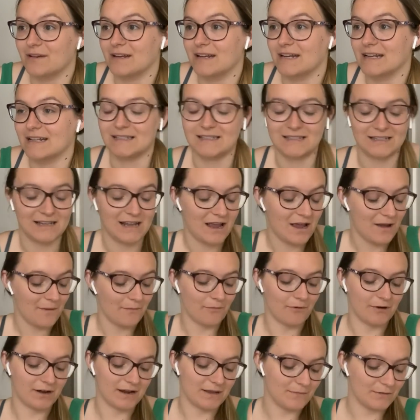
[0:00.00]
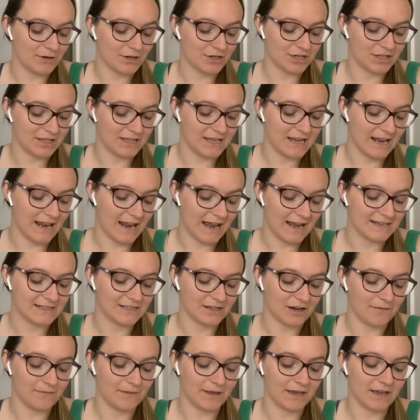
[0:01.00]
It's pretty much the last
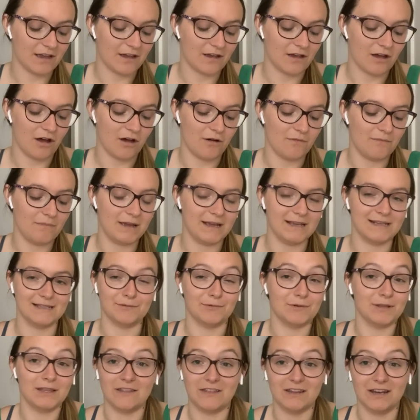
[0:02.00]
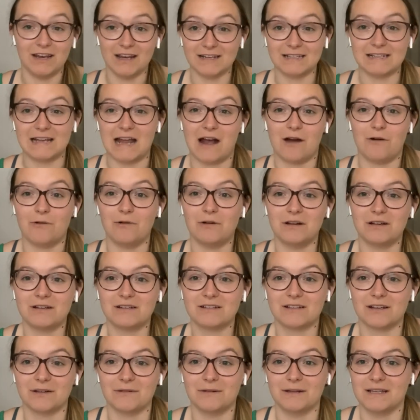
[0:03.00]
time they could come is within the next hour.
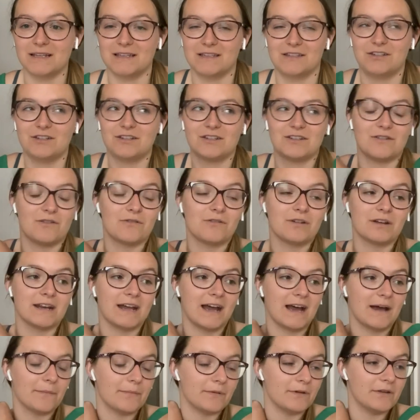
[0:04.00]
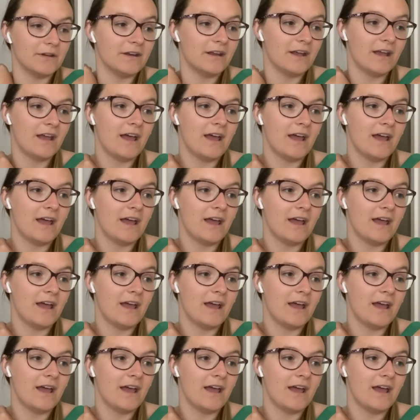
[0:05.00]
So it's just not gonna happen.